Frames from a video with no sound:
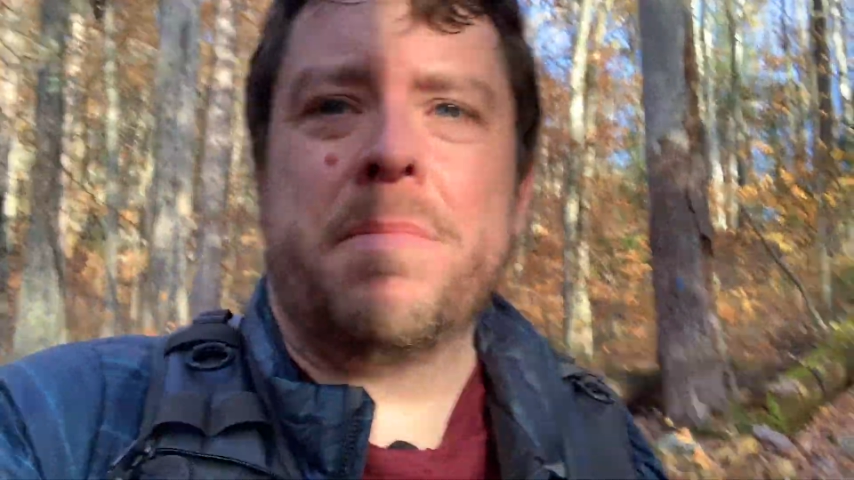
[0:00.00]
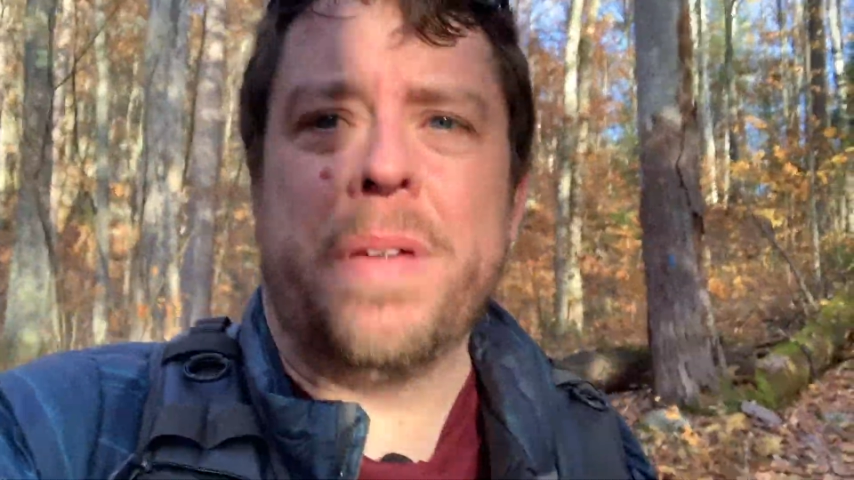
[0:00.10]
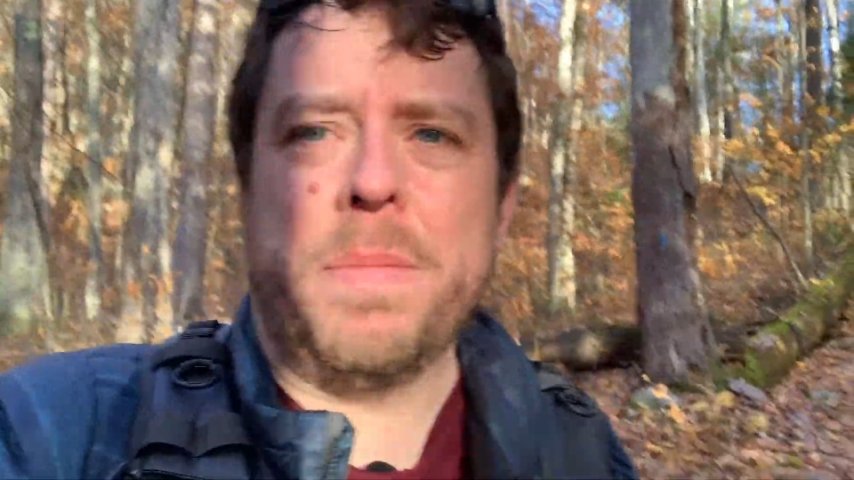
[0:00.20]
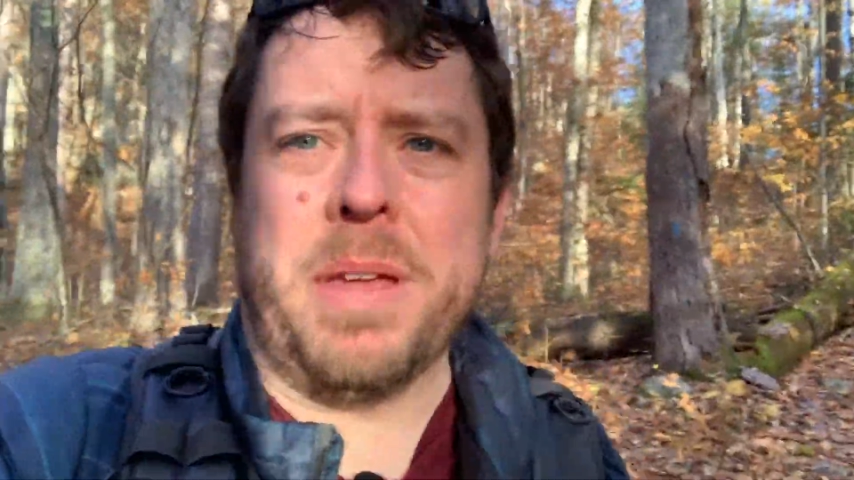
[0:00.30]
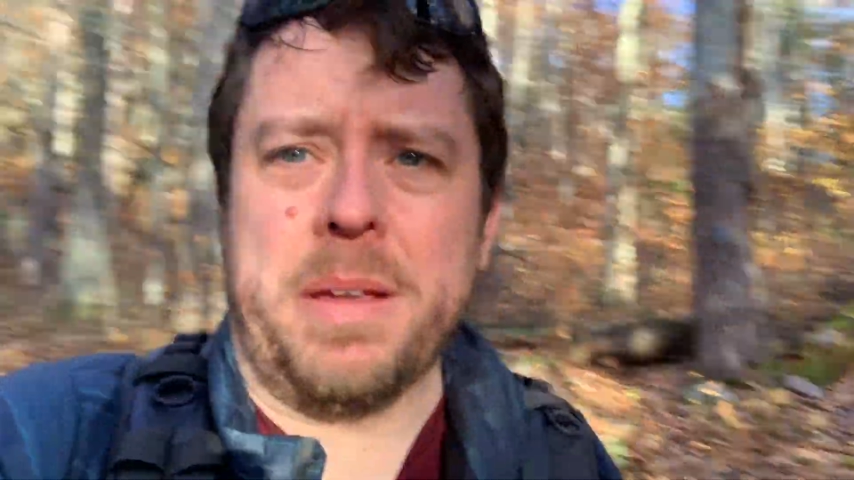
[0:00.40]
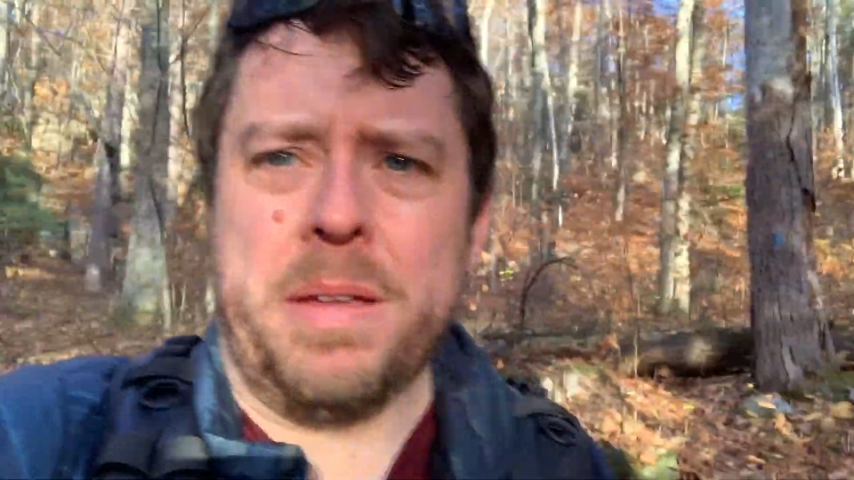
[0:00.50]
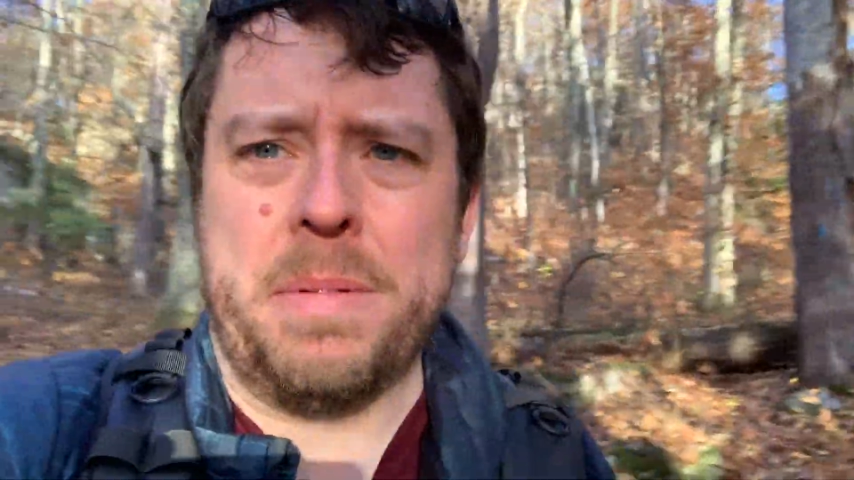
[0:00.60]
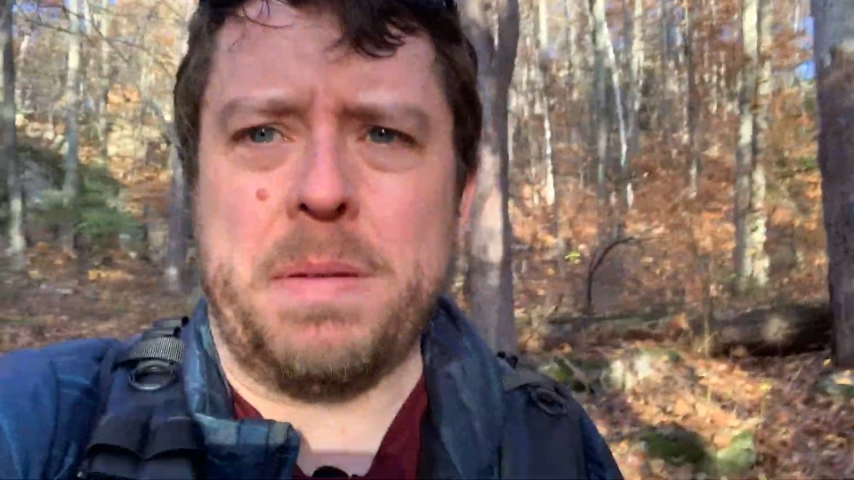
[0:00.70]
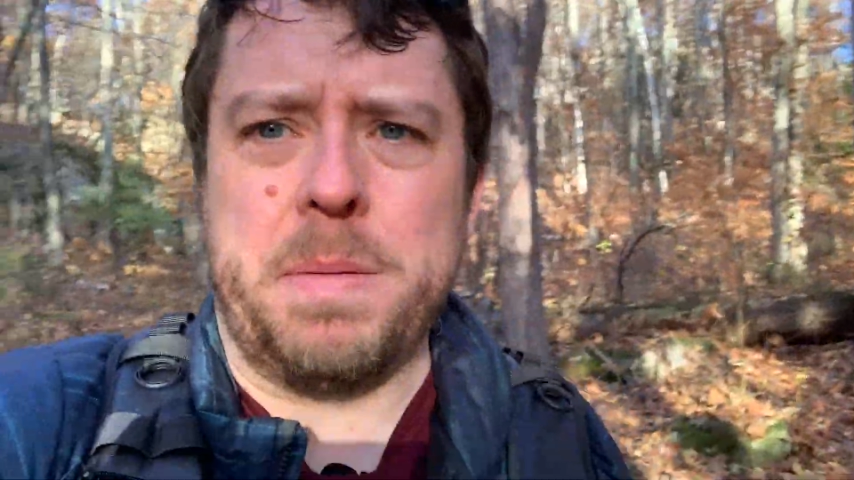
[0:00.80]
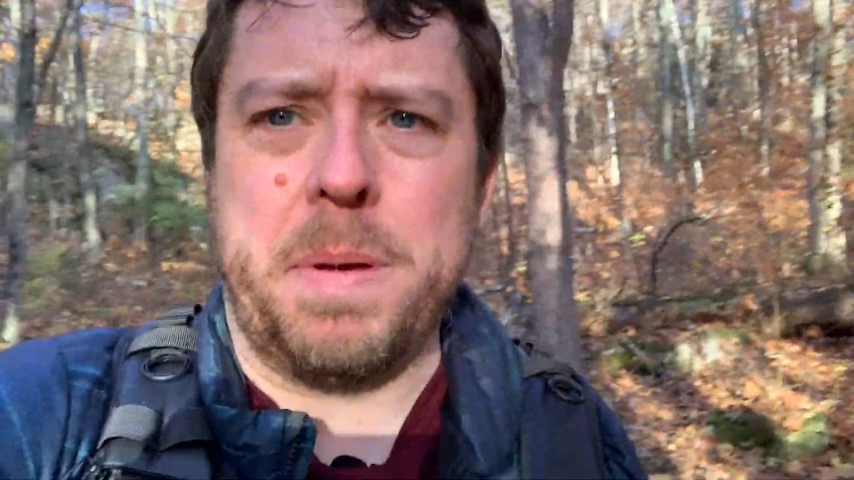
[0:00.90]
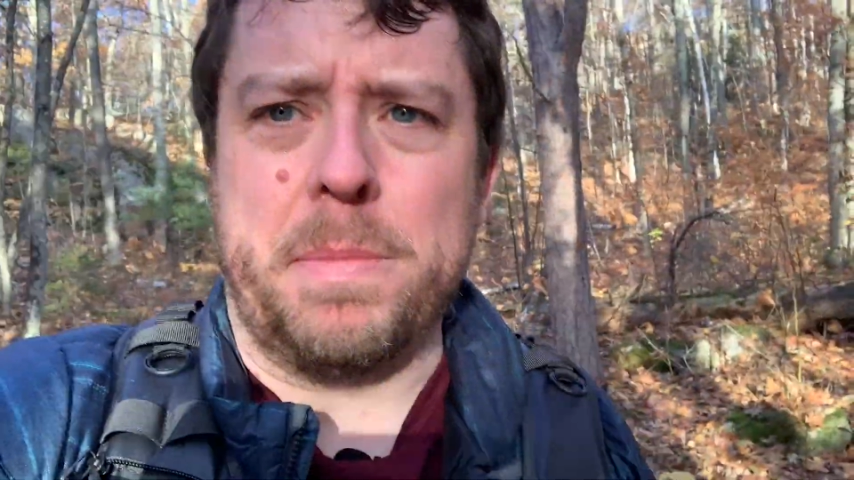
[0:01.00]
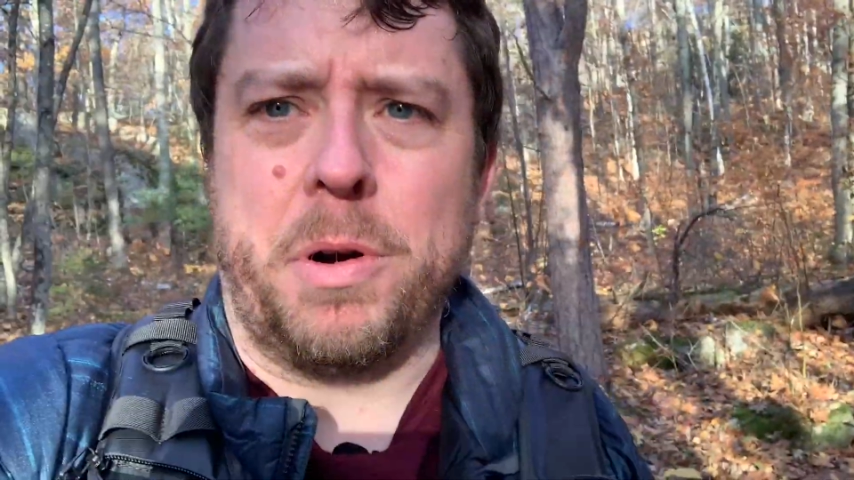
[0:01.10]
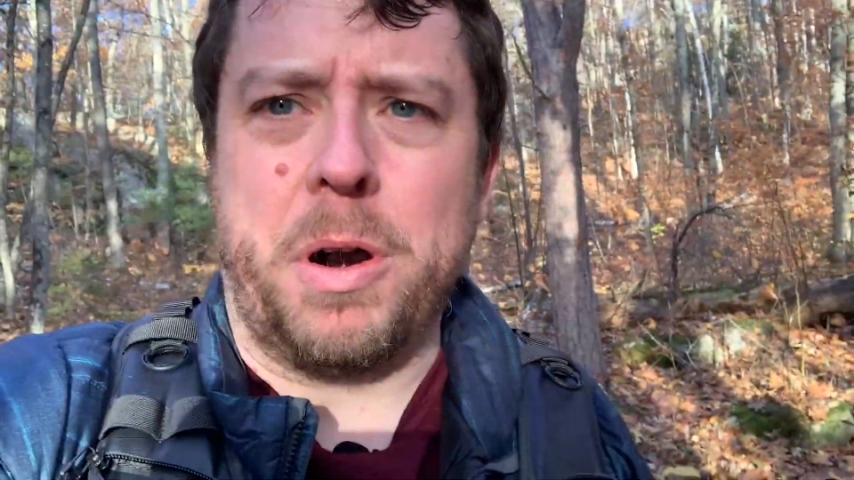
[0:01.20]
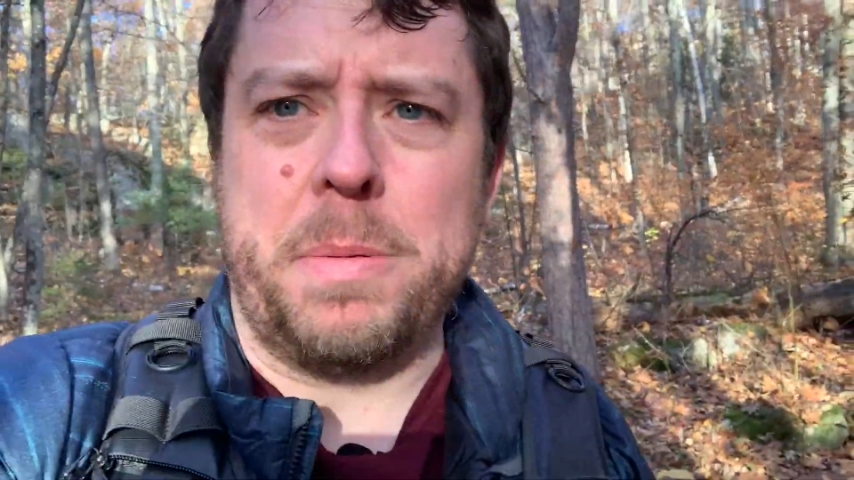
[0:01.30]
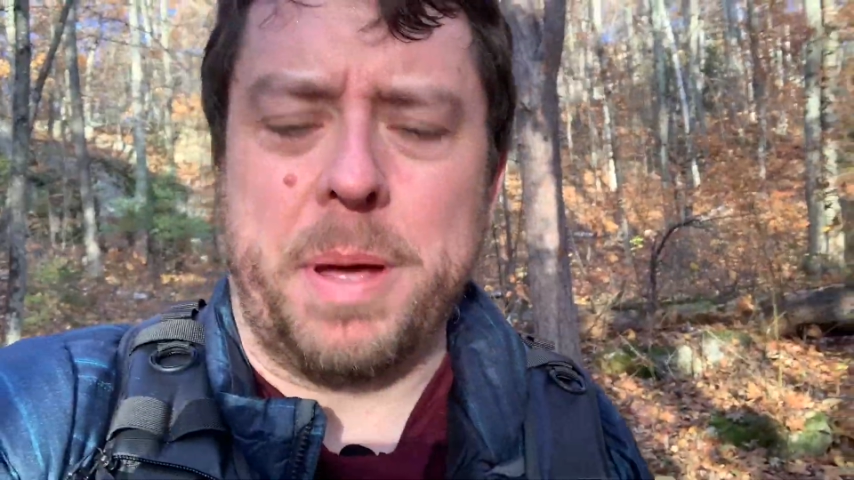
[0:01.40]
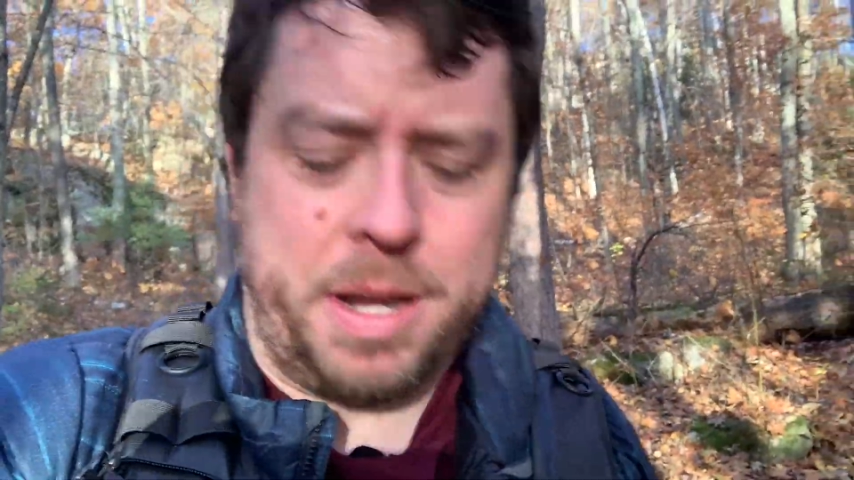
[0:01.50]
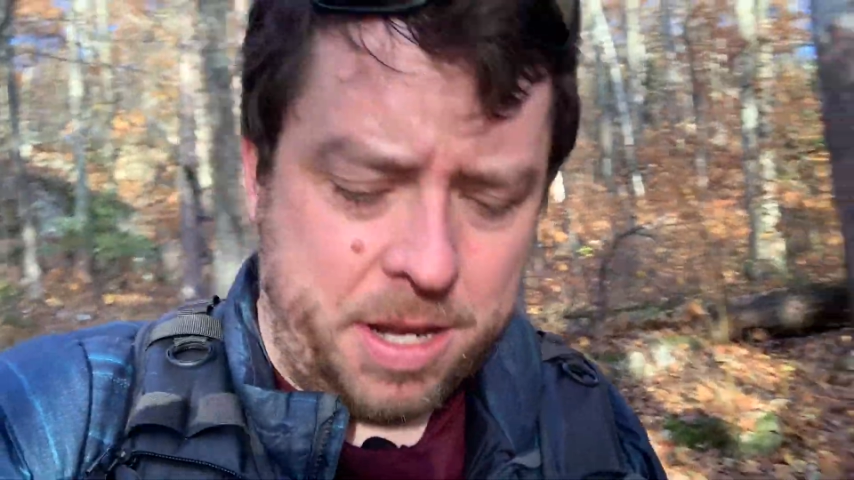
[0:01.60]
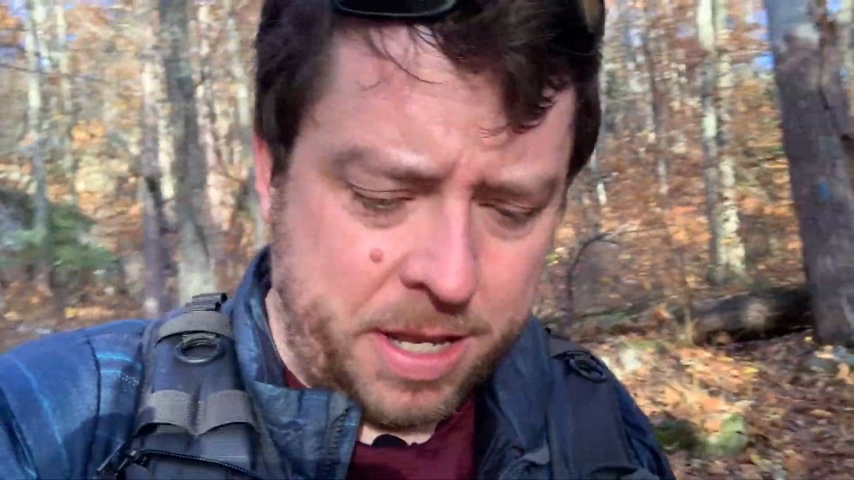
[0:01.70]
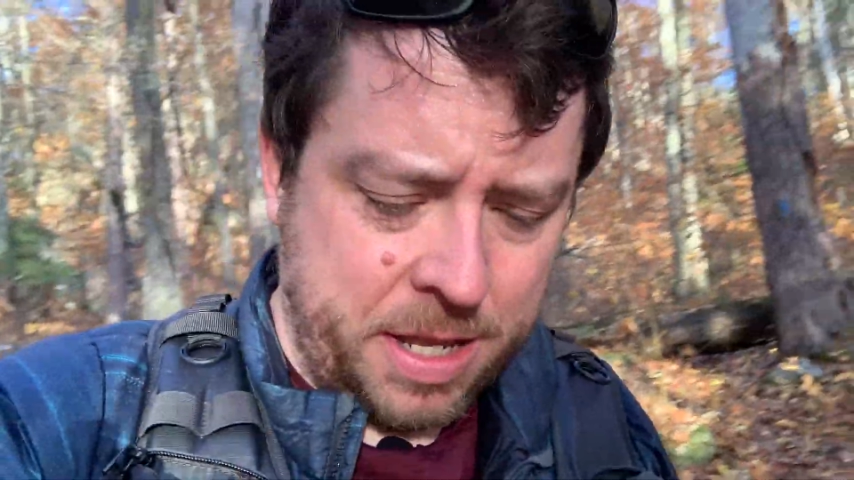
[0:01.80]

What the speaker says: Maybe a bit more, but